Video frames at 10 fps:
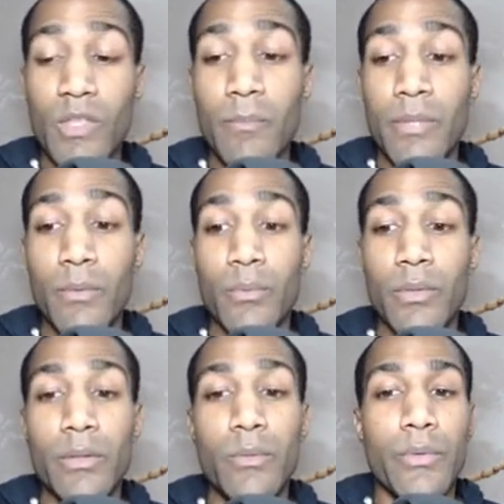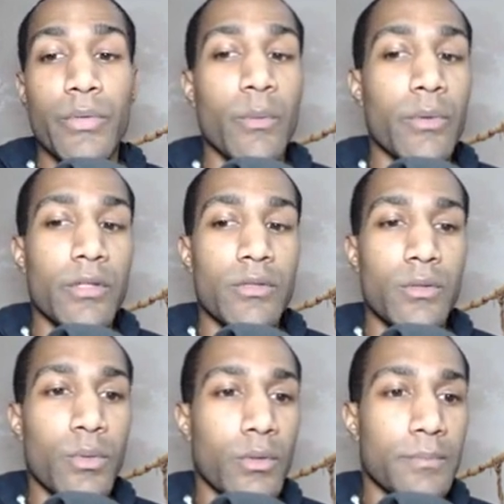But the really cool thing with this
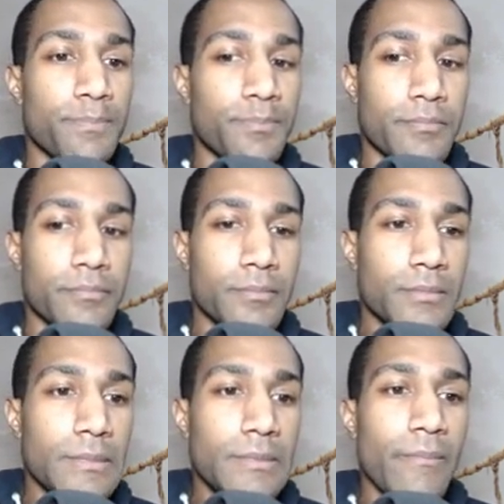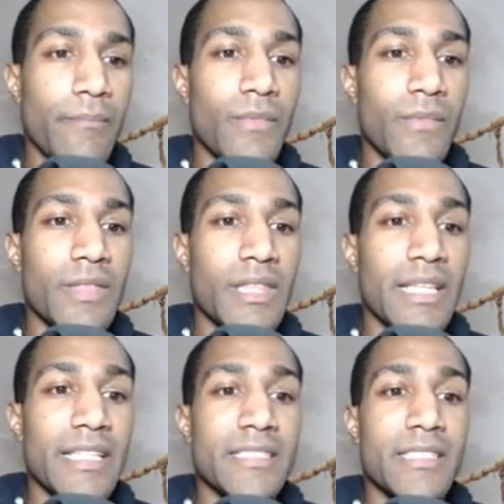tool
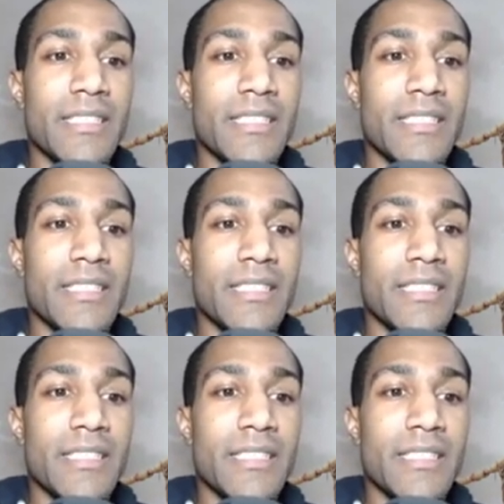is